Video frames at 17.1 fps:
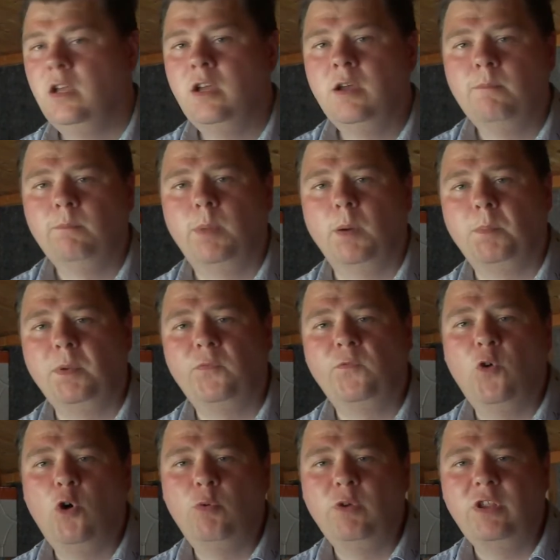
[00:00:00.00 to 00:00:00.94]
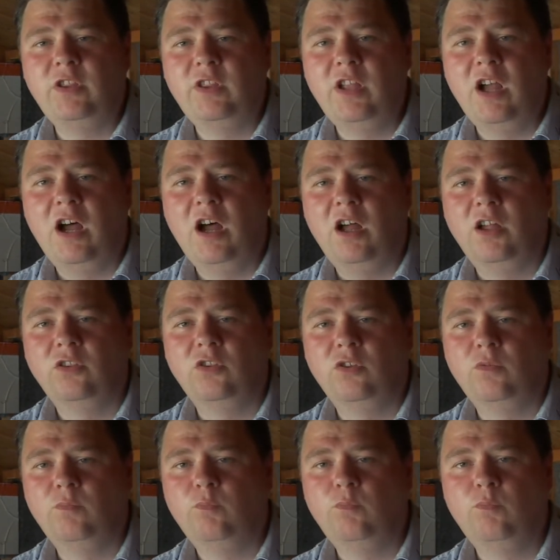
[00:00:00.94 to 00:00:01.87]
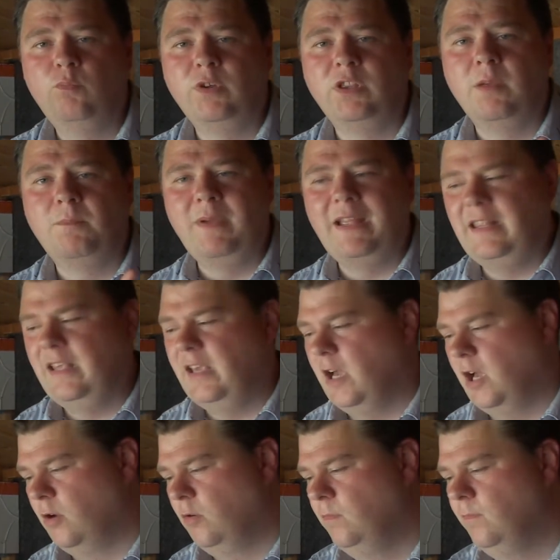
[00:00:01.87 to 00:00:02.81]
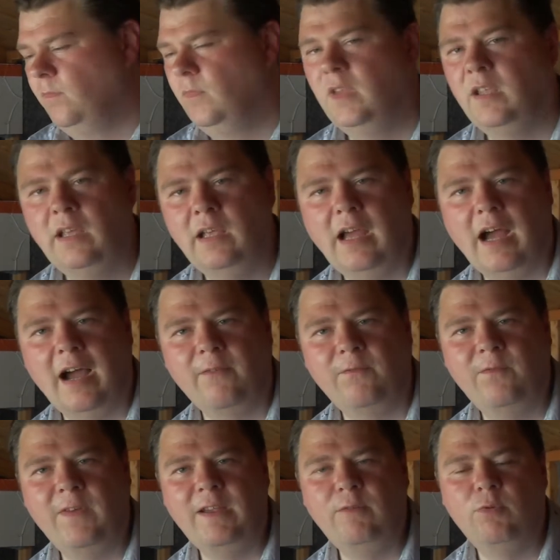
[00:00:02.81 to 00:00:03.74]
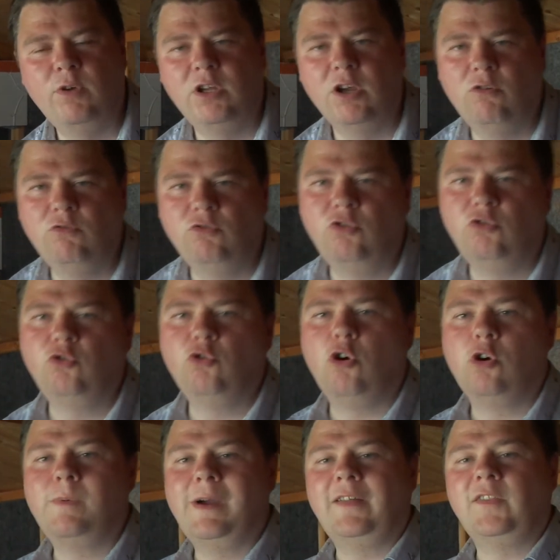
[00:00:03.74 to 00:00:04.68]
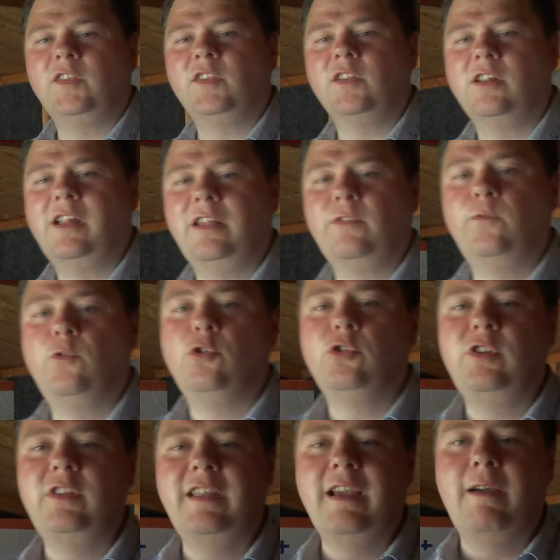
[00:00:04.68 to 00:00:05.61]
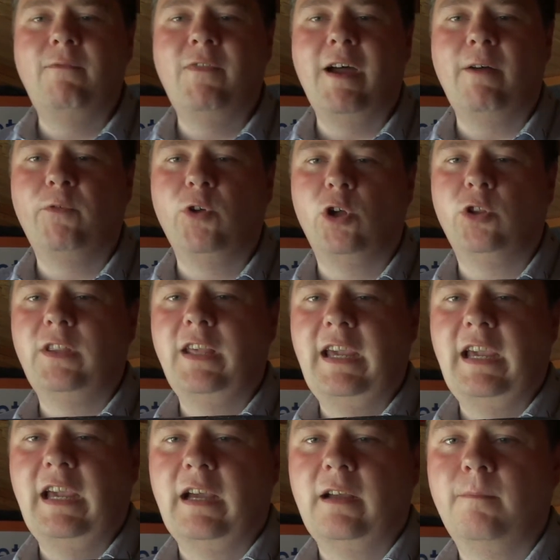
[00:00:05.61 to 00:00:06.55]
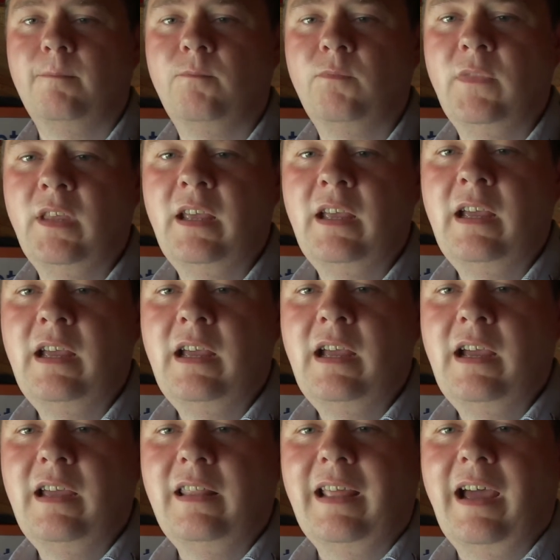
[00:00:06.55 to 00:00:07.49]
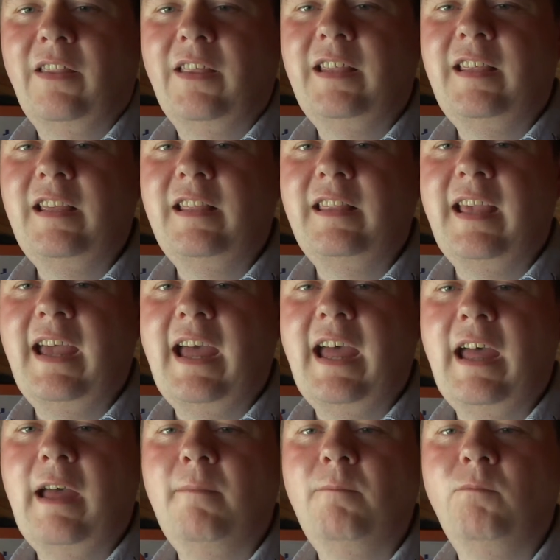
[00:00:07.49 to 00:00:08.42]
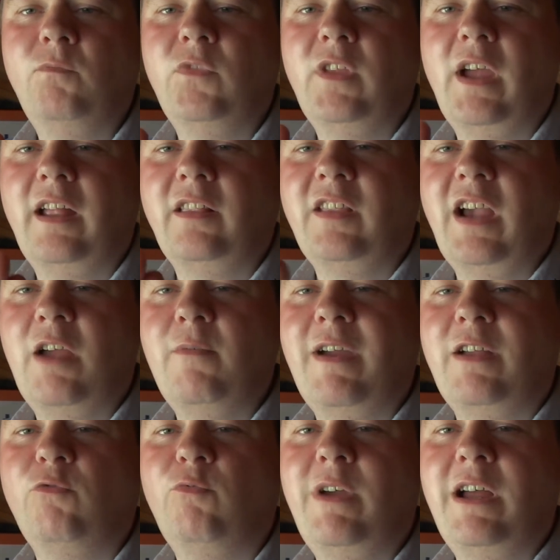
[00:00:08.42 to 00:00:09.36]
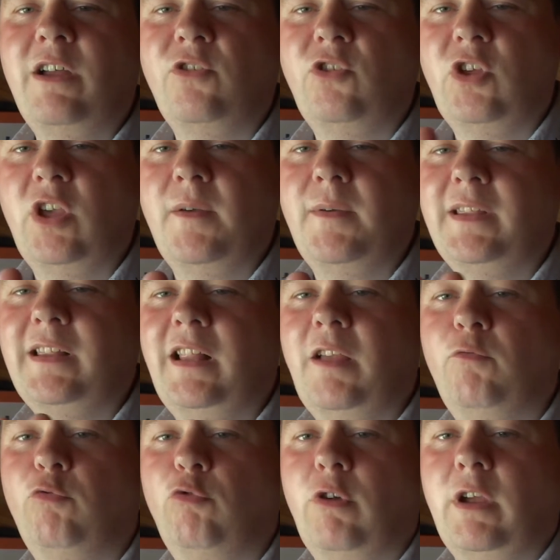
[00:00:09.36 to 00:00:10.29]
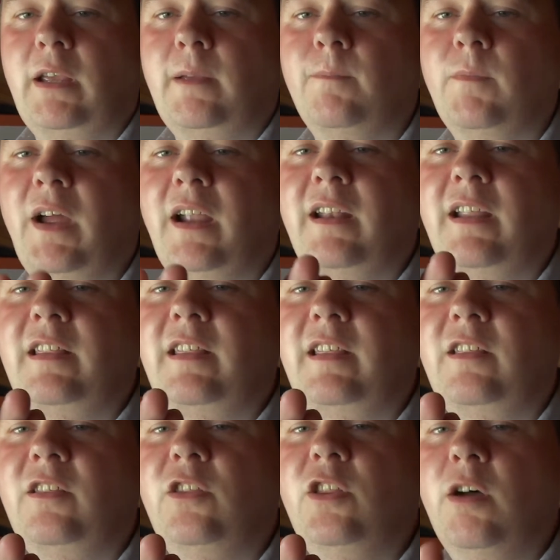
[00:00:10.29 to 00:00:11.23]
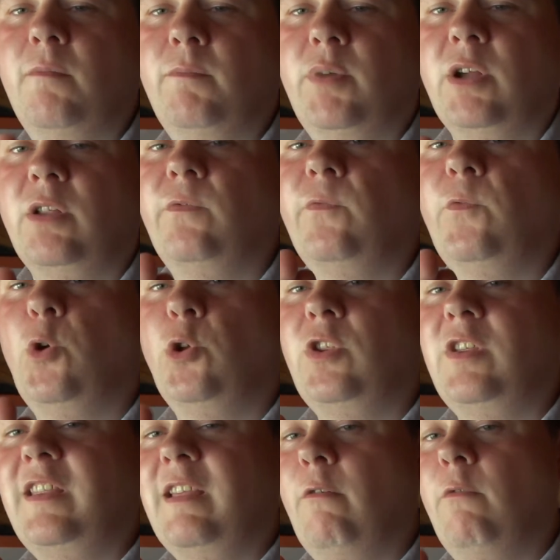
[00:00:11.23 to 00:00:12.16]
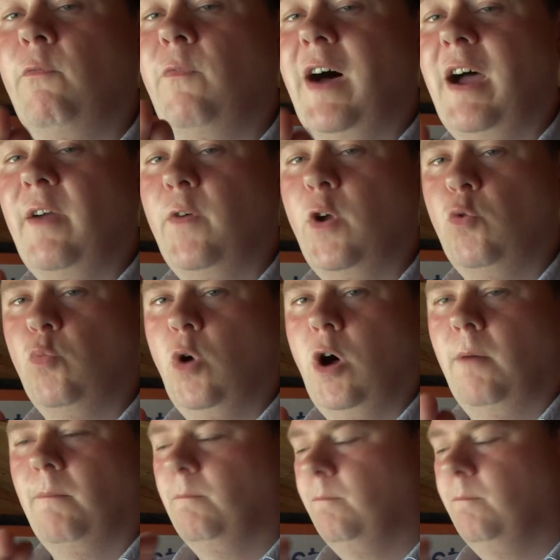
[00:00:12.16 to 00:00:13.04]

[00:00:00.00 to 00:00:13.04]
But before we start with the video, I think we're going to talk about this Class 47 that I've got here. Now this is a direct rail service livery, and this is numbered 47501.